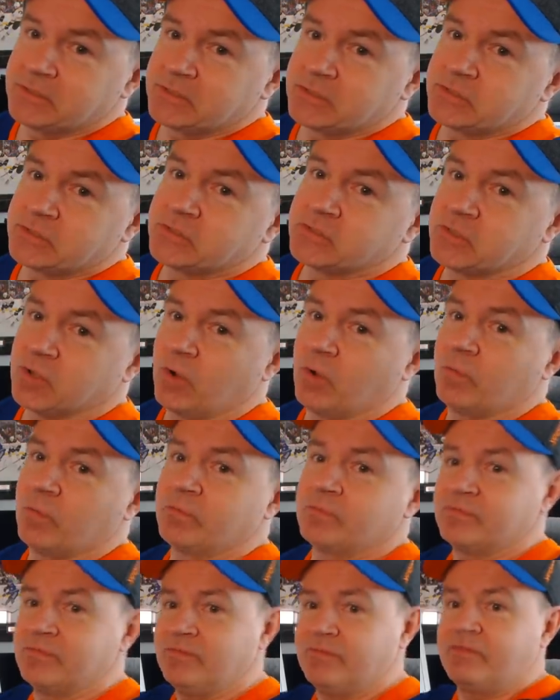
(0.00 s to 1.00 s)
So
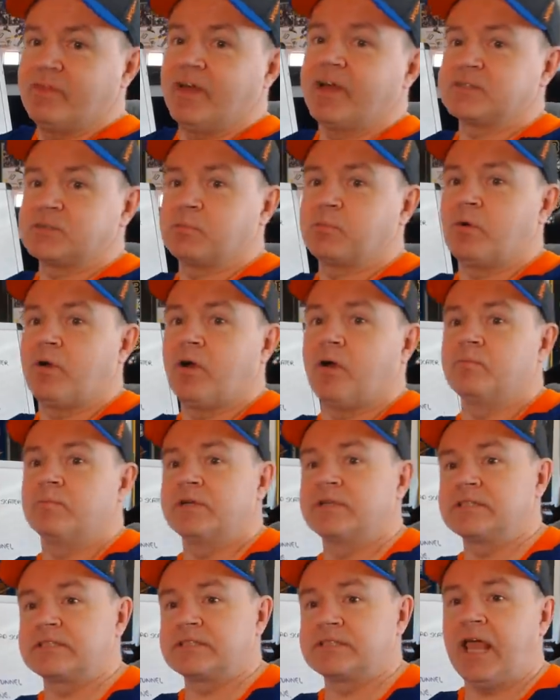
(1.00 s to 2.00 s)
that's a problem.
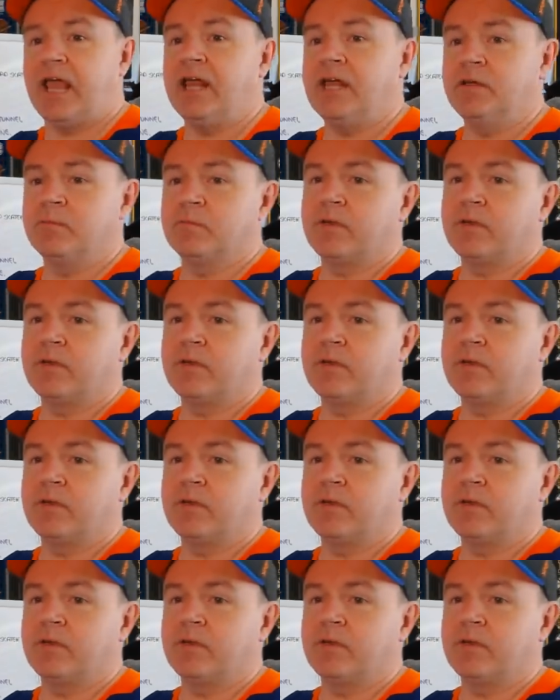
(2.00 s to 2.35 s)
And his skating